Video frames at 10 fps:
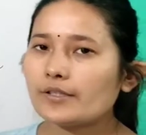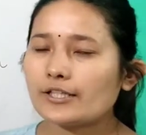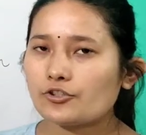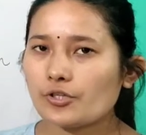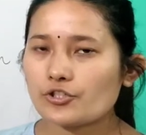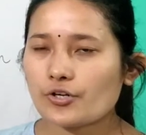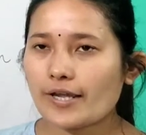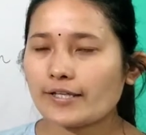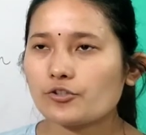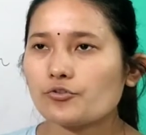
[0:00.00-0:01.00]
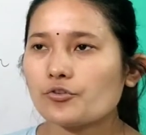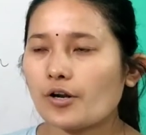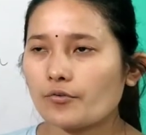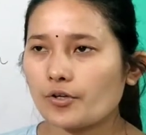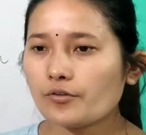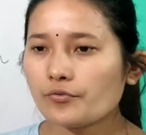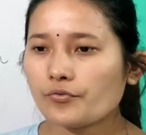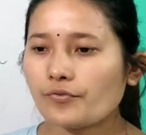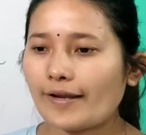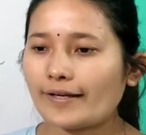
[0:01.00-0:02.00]
that you are trying to round
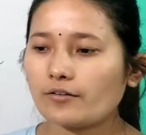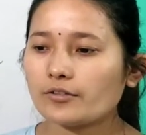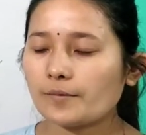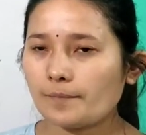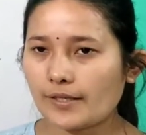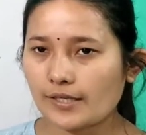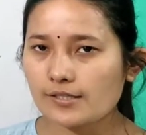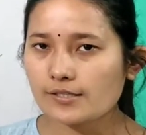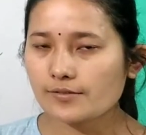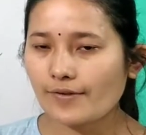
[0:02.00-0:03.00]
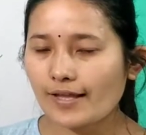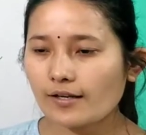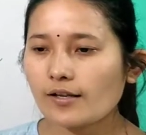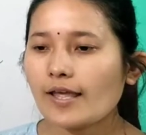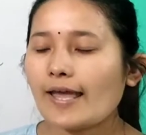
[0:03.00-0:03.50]
off, find out the place, well,